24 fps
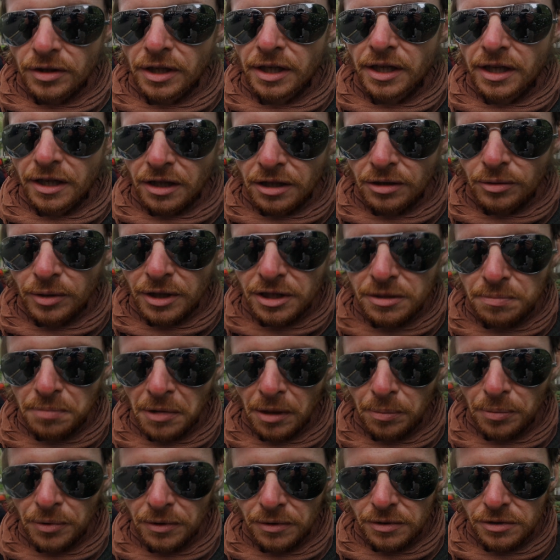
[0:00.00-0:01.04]
they kill West
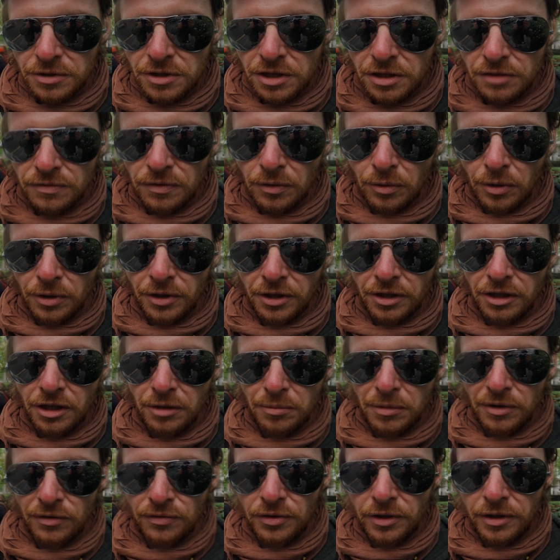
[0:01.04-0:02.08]
Papuans just for wanting
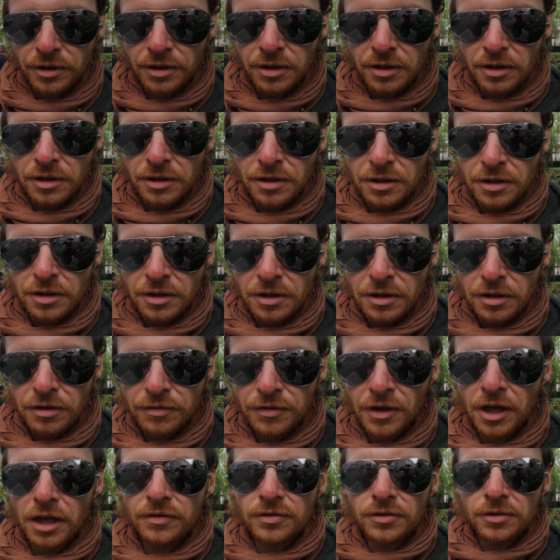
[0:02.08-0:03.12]
to be free.
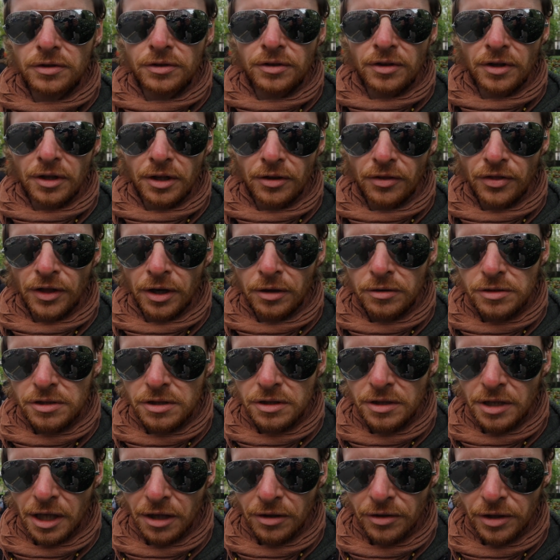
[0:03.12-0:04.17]

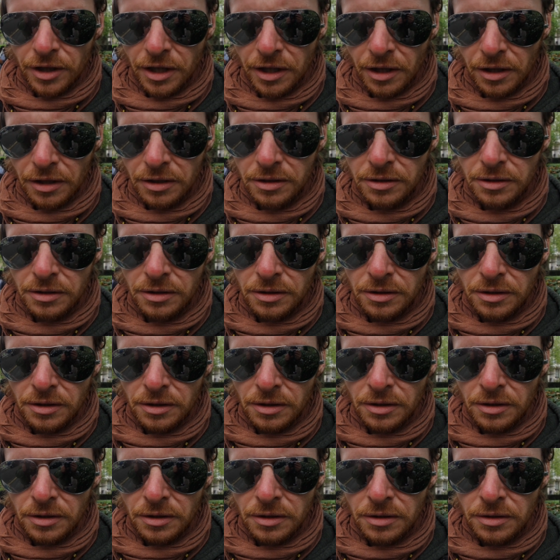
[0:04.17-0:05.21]
500,000 now they kill.
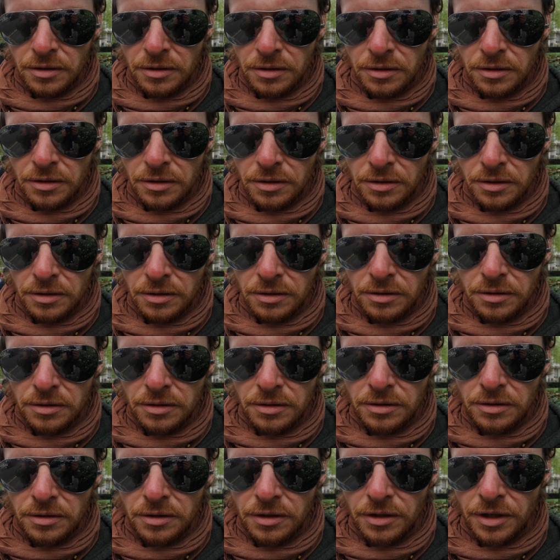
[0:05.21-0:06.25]

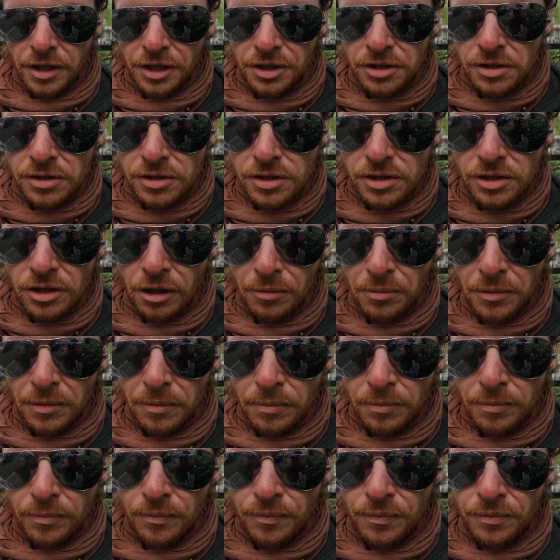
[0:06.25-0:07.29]
And it doesn't stop
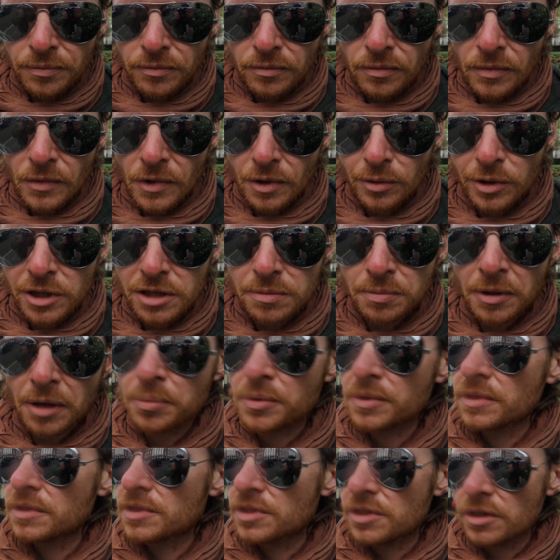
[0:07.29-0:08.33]
them. West
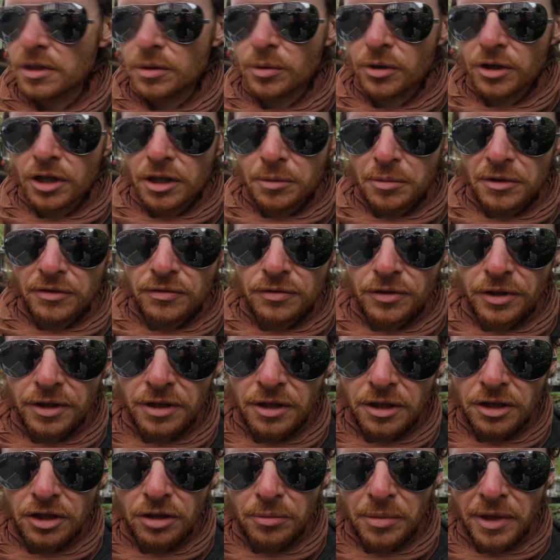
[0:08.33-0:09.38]
Papuans still want to be free,
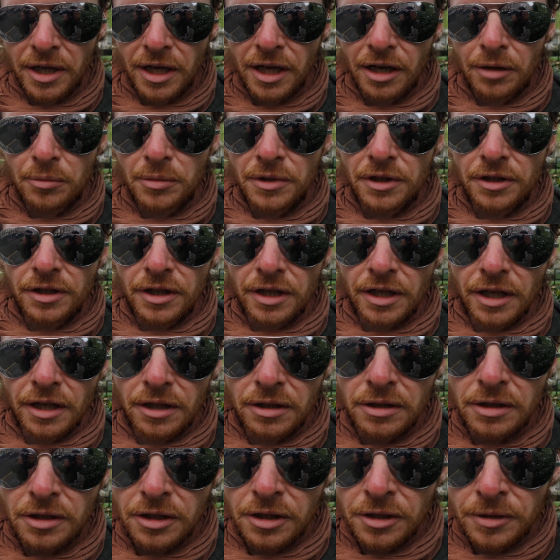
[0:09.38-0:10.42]
no matter how many they
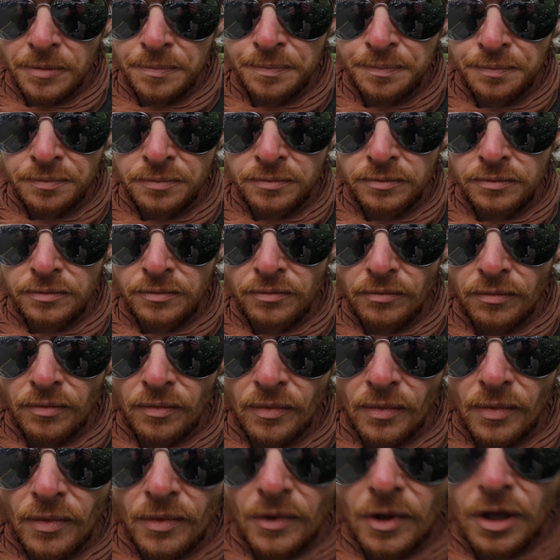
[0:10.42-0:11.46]
kill.
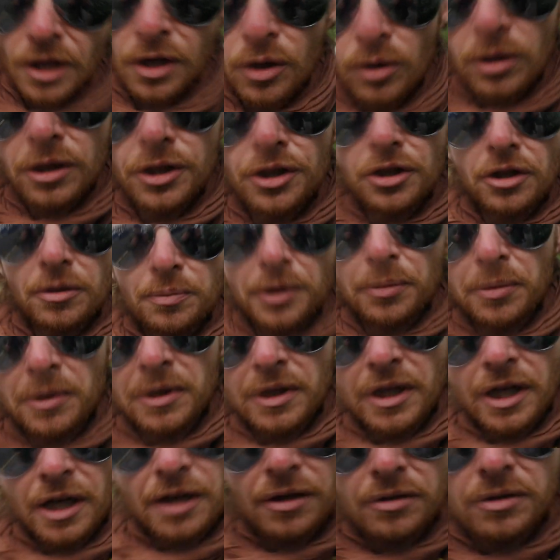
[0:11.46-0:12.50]
And all the young
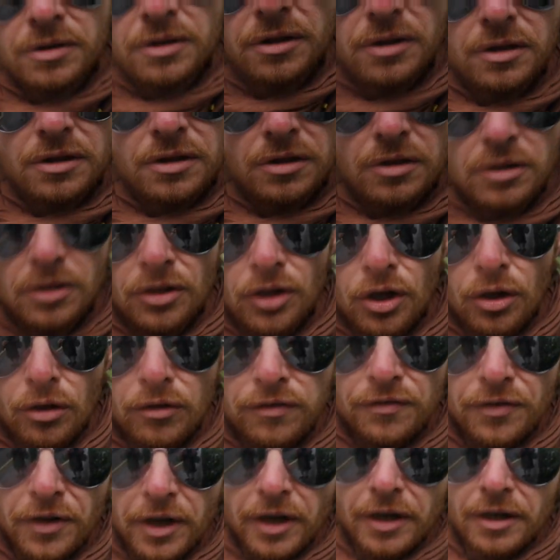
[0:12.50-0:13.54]
people now, no
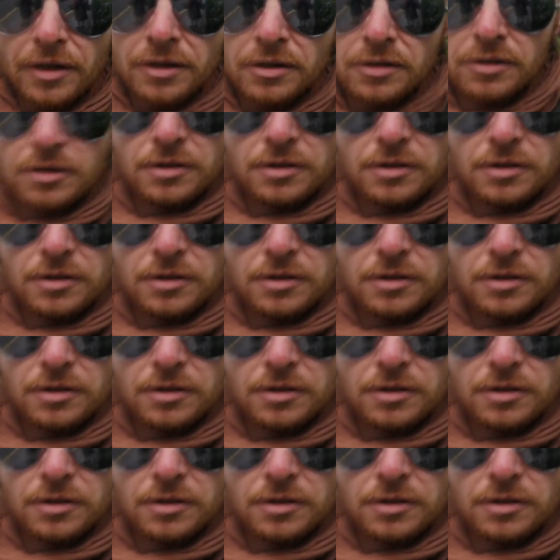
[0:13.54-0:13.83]
fear.